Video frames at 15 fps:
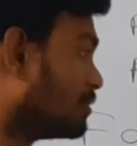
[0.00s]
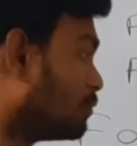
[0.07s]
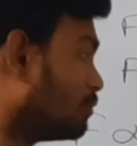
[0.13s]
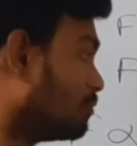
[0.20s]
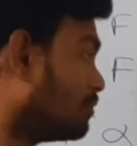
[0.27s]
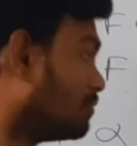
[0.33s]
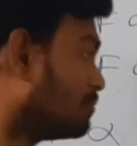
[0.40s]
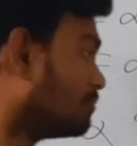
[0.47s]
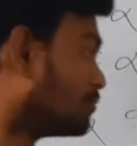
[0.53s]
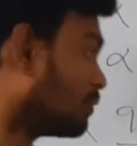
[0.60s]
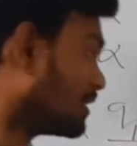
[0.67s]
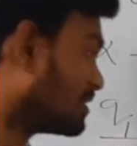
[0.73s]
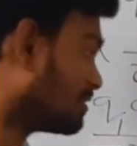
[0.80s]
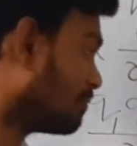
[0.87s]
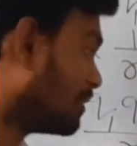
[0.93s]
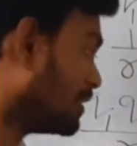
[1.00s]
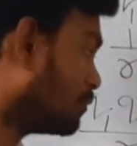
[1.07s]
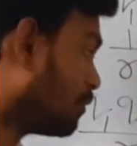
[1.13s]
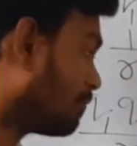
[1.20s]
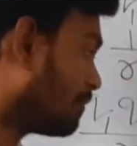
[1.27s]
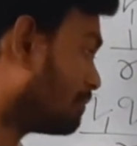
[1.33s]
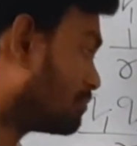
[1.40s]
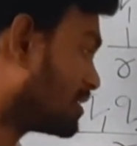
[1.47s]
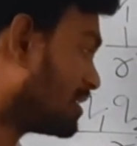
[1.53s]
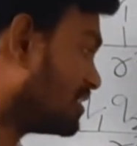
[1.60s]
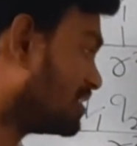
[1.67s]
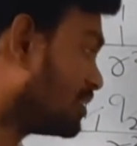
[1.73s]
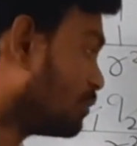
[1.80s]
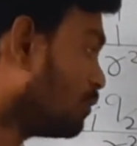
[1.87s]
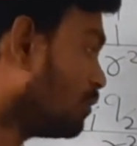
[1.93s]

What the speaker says: 0, what is the value of epsilon 0?